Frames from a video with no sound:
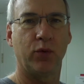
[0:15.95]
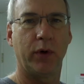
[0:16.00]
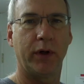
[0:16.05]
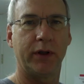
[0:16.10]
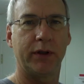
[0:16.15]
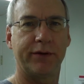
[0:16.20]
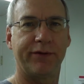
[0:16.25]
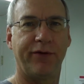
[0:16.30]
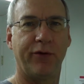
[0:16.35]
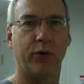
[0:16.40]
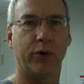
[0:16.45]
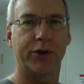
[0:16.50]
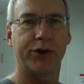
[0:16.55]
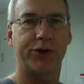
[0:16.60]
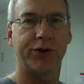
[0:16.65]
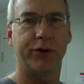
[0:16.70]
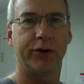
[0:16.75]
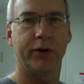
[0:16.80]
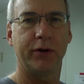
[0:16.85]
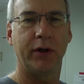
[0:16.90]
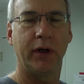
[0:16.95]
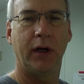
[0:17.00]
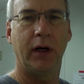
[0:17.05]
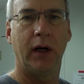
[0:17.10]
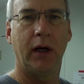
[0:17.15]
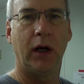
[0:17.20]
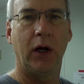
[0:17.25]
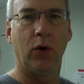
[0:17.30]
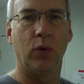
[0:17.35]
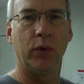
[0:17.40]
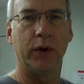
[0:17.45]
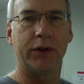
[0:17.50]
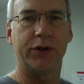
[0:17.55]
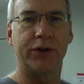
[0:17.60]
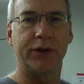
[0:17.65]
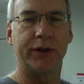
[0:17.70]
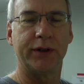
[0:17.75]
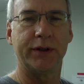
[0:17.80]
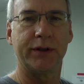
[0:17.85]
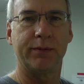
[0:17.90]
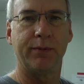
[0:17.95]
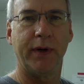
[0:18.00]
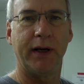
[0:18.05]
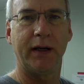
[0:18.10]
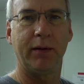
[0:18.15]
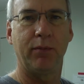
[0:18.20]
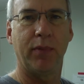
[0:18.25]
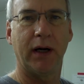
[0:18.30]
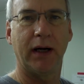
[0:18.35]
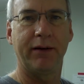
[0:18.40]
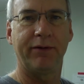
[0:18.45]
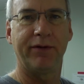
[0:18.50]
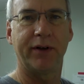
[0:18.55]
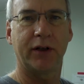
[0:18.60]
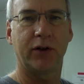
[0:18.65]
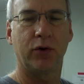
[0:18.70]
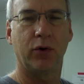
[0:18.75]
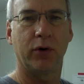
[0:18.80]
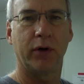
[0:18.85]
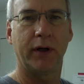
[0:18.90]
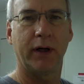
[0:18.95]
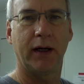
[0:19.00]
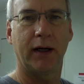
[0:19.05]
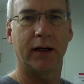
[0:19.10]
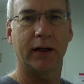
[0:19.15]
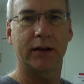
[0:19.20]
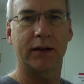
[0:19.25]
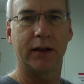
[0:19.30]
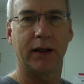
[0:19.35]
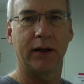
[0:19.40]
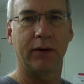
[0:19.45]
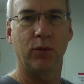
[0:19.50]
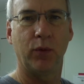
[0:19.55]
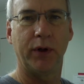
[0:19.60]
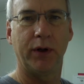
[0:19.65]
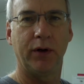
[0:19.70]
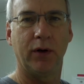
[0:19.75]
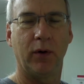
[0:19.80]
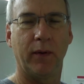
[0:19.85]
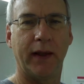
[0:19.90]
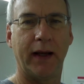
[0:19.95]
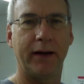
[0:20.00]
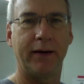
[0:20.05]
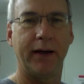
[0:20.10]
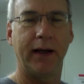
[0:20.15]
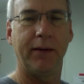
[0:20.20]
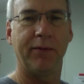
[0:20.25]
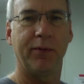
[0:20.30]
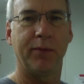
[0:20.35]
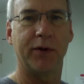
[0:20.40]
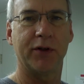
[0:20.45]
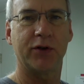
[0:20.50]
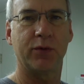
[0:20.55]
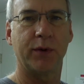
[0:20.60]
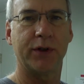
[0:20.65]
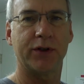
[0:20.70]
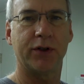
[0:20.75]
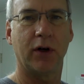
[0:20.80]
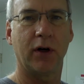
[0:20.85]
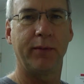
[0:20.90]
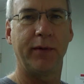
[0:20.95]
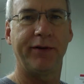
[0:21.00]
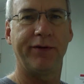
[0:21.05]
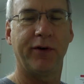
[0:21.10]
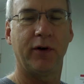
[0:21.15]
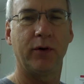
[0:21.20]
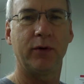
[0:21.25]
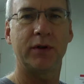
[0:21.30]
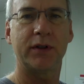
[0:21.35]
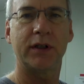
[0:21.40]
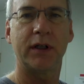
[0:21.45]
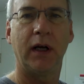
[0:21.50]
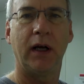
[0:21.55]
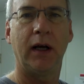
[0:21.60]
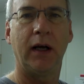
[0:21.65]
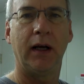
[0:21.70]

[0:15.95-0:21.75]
One is Forstner, which is made by Victorinox, and we know that name from the Swiss Army folks.